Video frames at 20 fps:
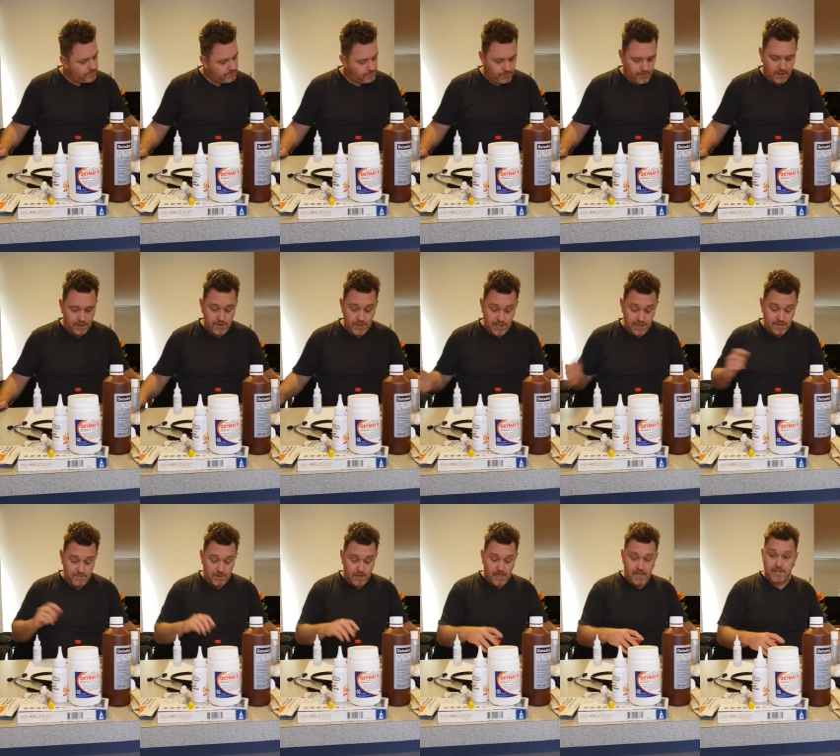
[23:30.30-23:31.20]

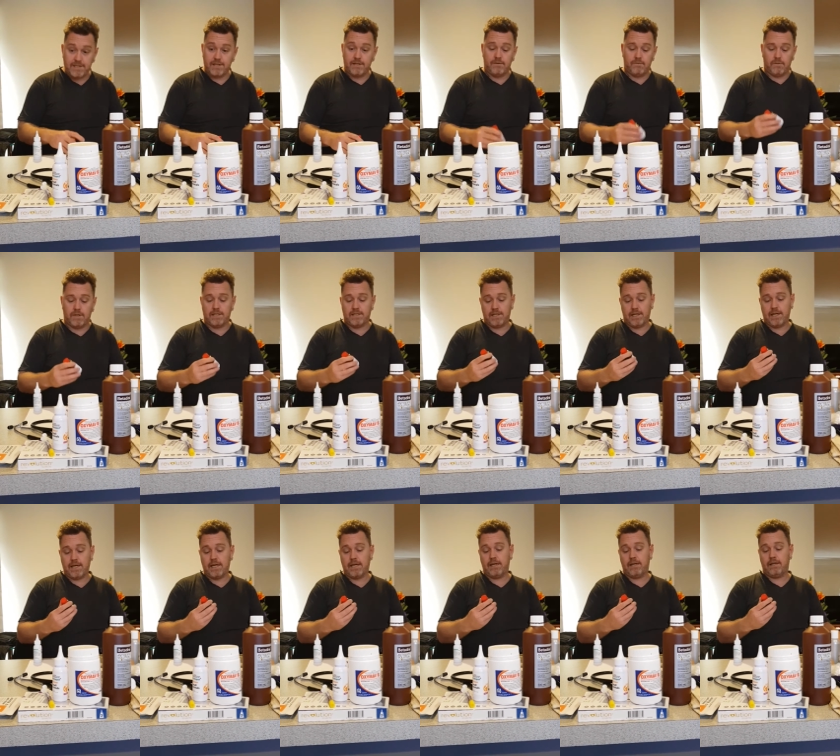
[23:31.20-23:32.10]
Gentamicin, once
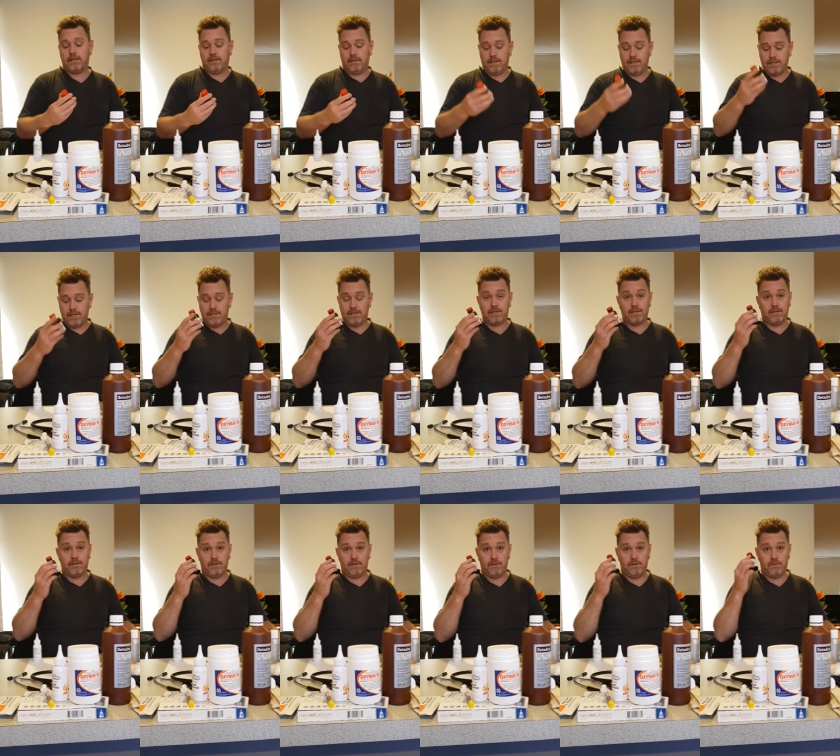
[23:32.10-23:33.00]
again, this
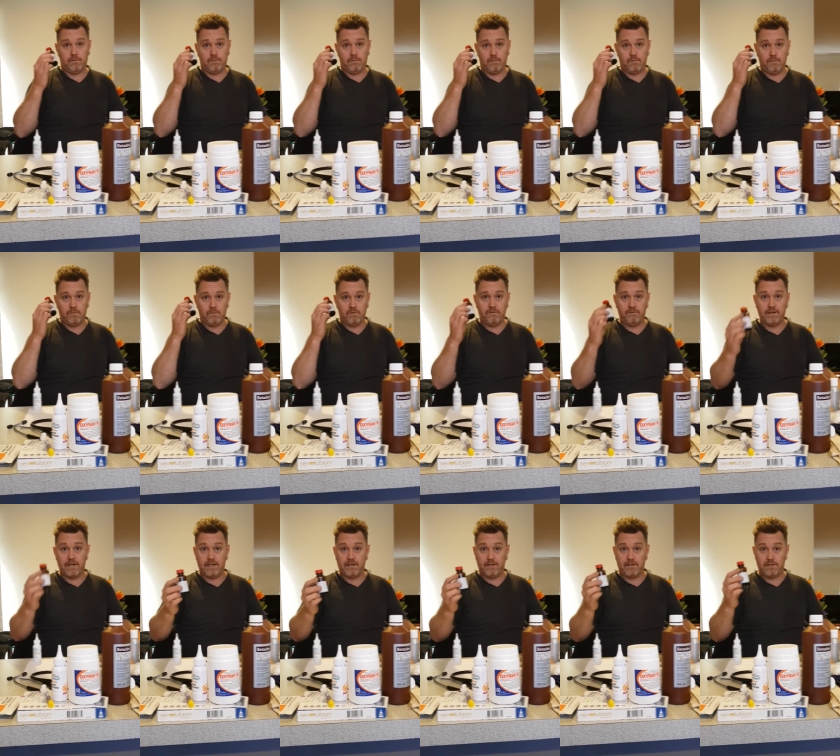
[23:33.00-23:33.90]
is
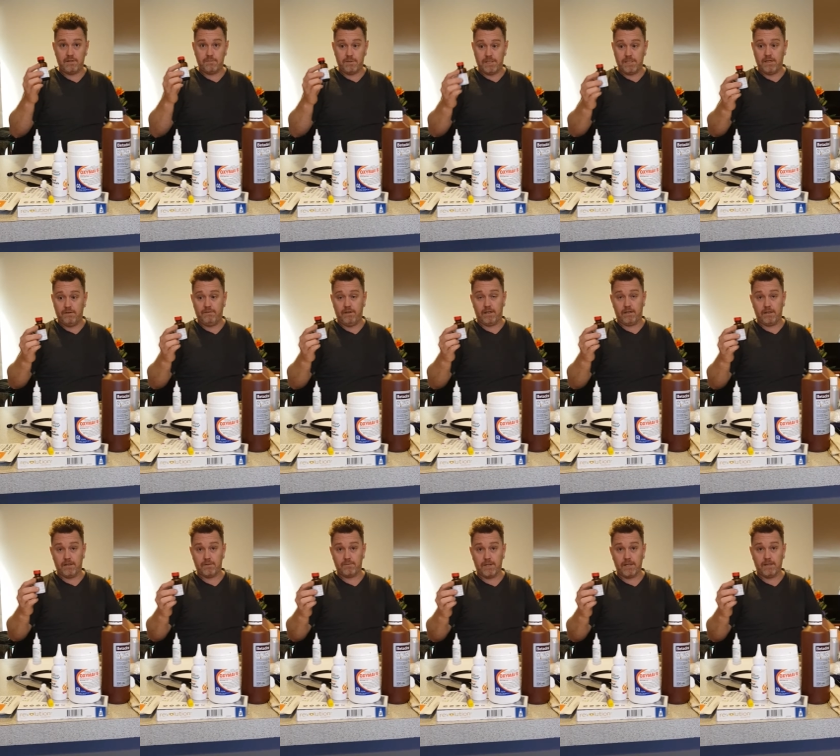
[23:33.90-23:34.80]
vet specific,
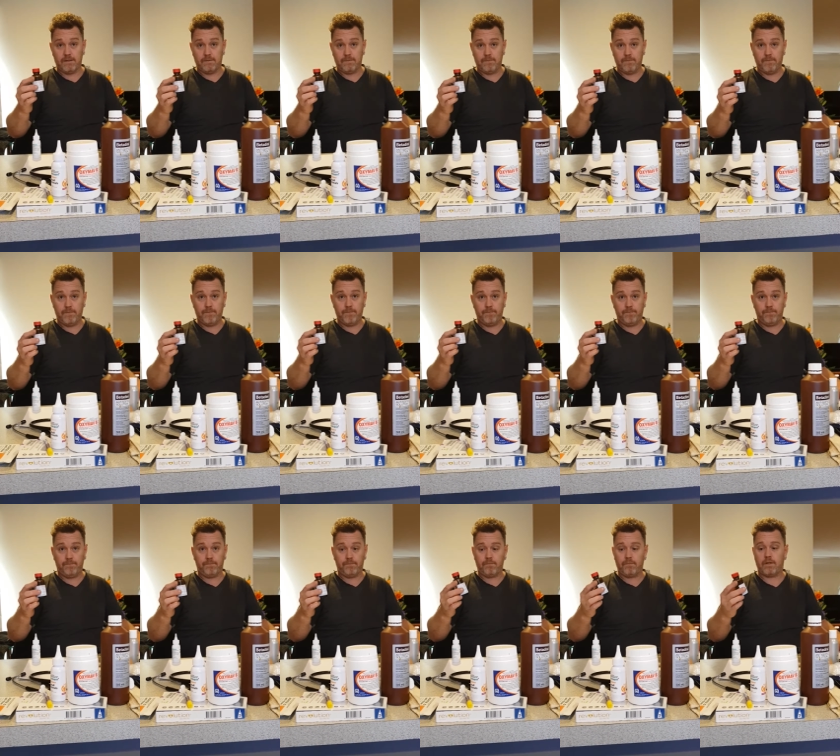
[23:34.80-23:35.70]
this one.
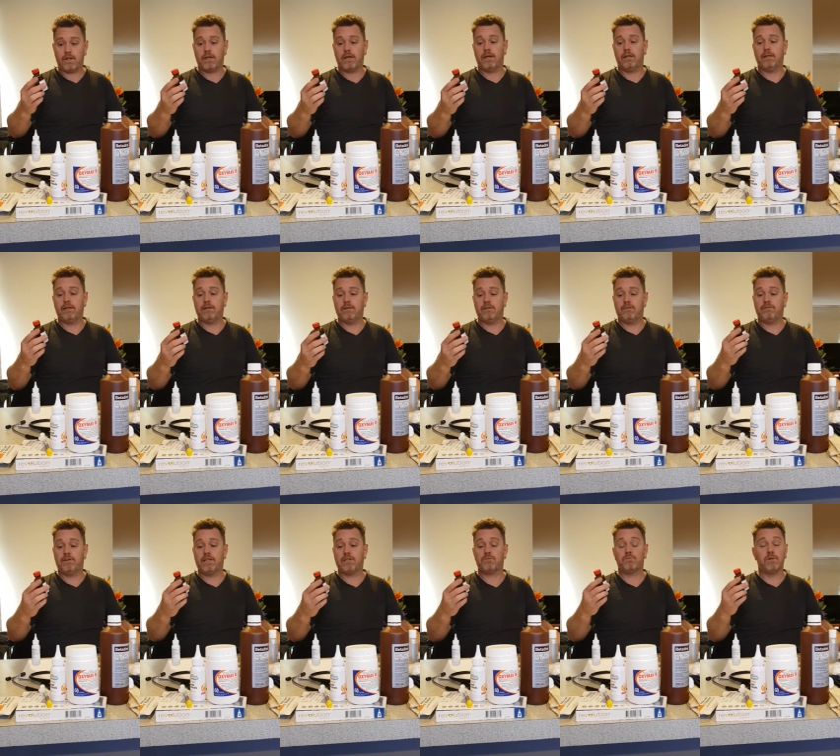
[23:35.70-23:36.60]
Okay, the
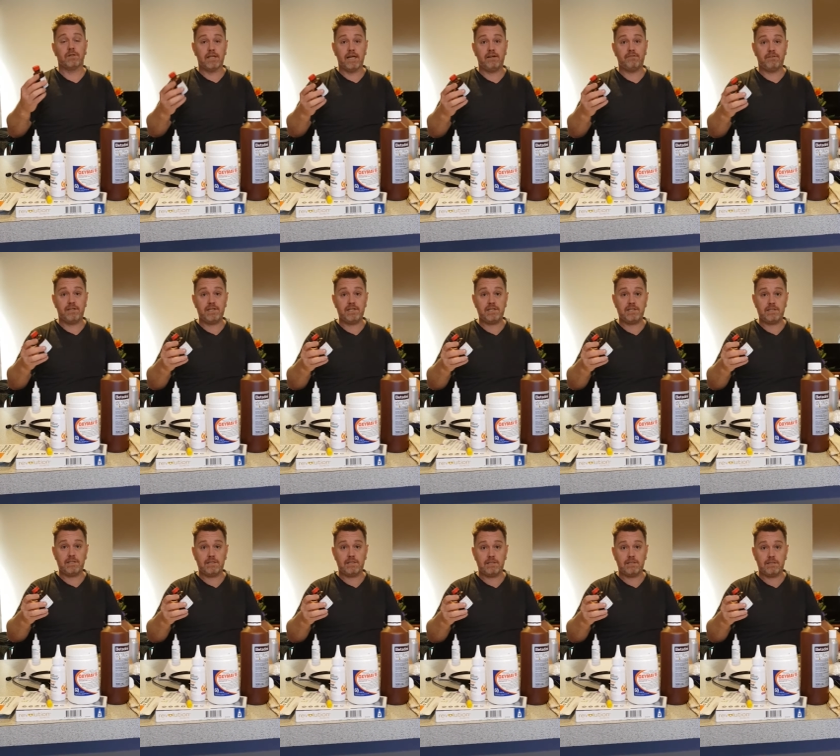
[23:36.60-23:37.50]
vets will have
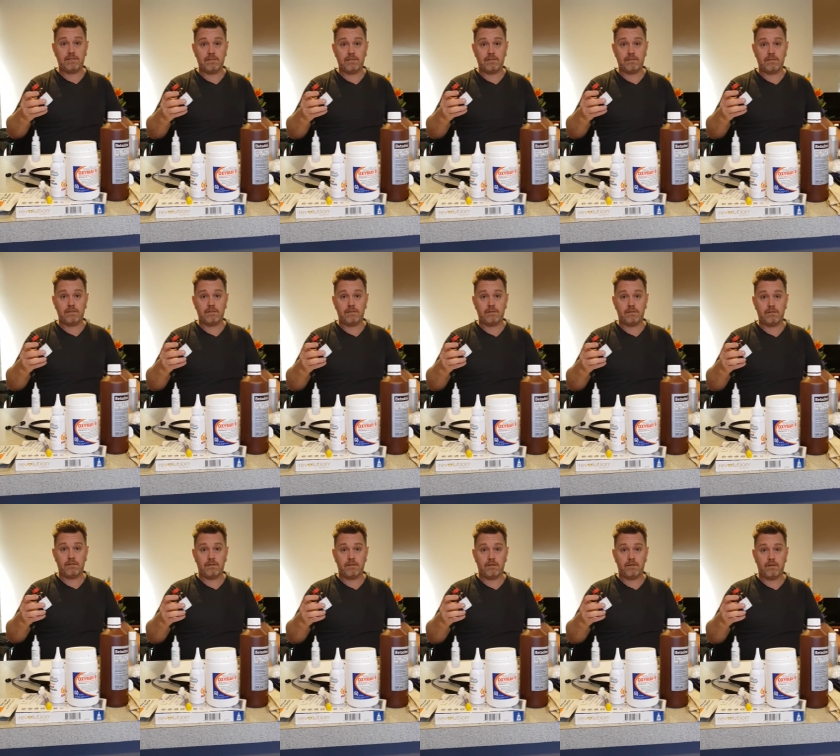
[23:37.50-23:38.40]
this.
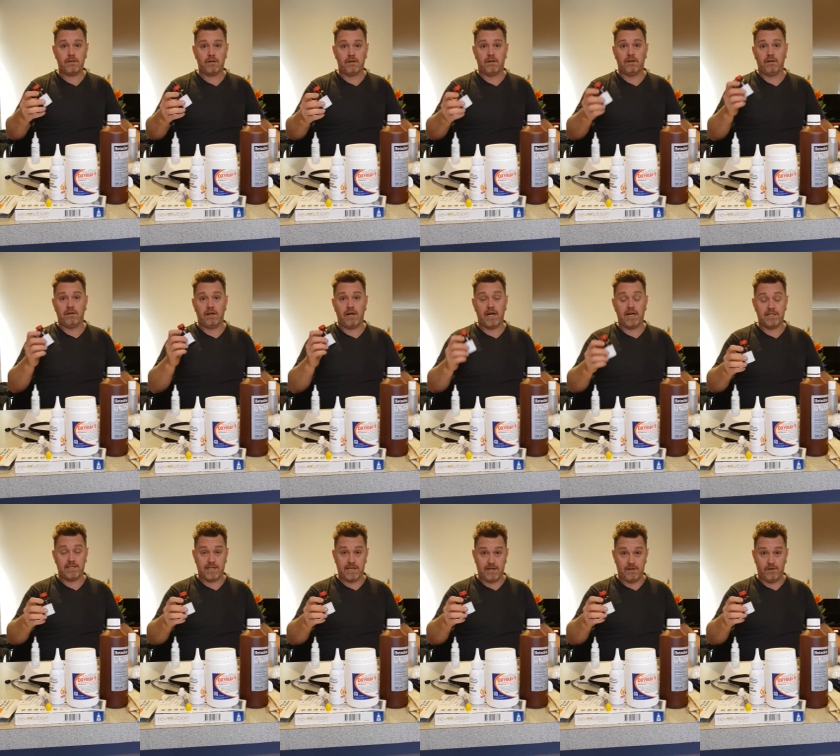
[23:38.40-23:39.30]

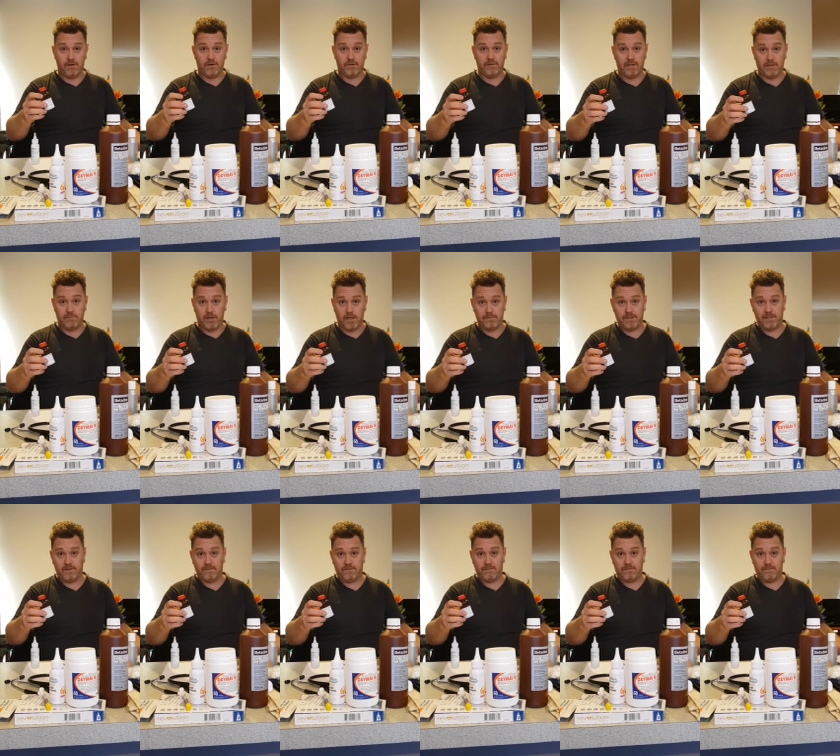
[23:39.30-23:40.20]
Hard to get hold of at the moment,